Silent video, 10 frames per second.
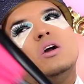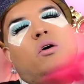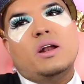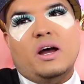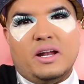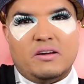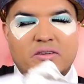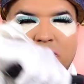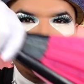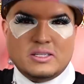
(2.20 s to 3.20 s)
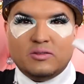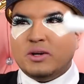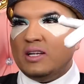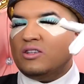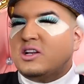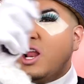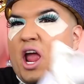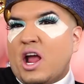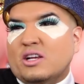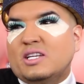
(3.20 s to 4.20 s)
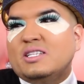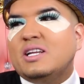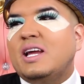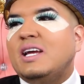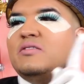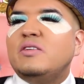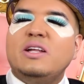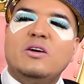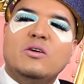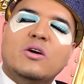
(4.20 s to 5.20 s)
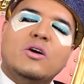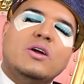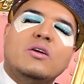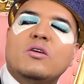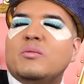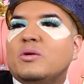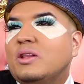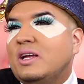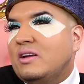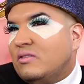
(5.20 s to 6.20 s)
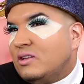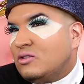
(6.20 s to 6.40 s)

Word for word: going on everyone? It's Rich Lux. In today's video, girl, you won't believe the